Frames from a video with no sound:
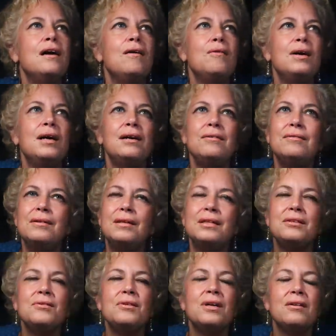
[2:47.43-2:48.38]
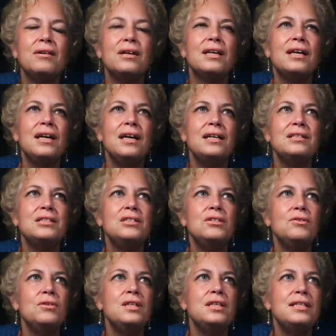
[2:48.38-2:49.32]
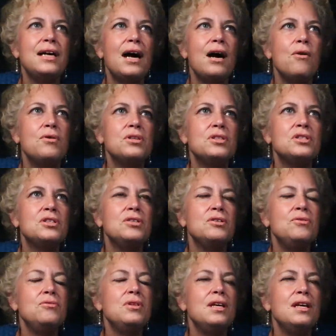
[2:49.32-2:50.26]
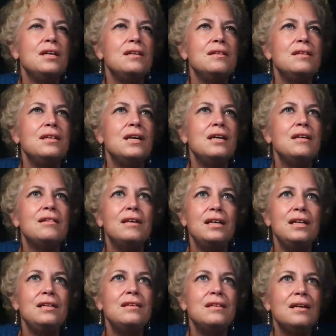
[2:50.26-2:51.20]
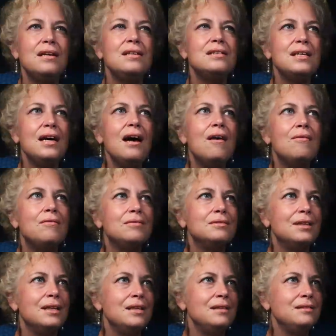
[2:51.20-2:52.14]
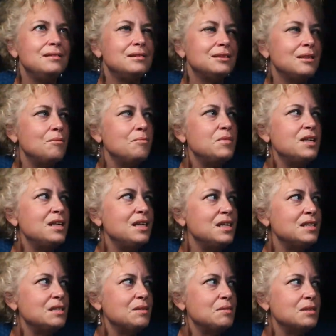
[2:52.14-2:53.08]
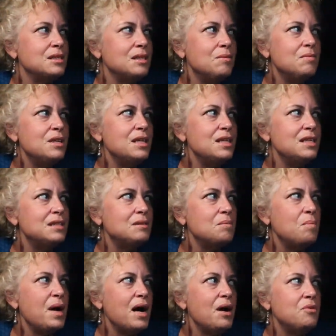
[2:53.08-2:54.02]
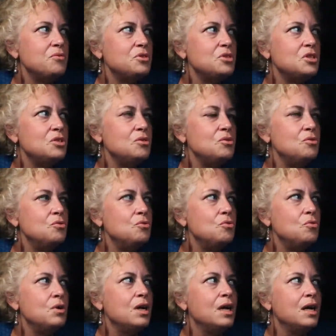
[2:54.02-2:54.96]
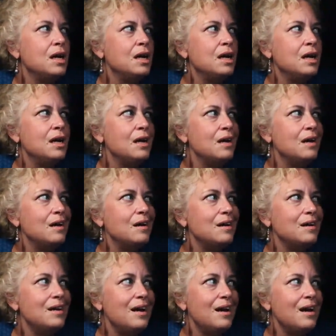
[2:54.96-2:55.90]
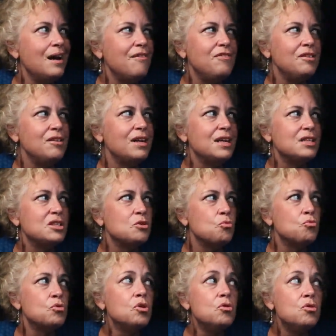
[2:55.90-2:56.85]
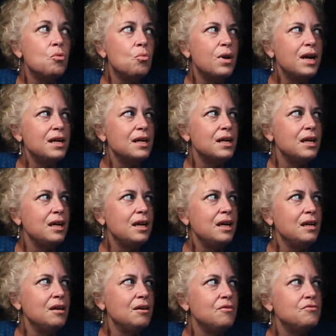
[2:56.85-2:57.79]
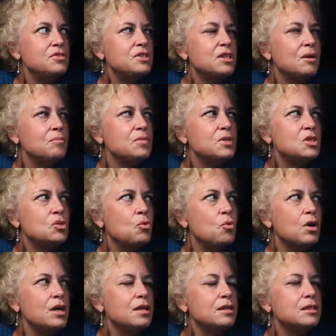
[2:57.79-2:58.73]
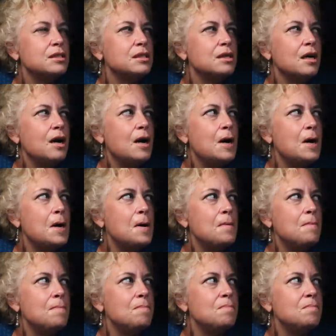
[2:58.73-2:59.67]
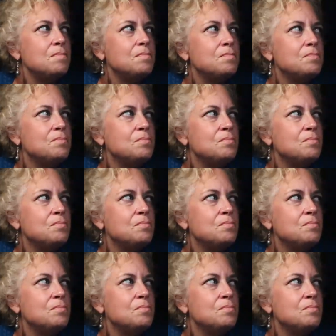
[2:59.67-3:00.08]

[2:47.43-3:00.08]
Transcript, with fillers: well do hurricanes do and towers do they they clean things out they something is a, somebody's about to get i feel like it's a rude awakening of some sort um,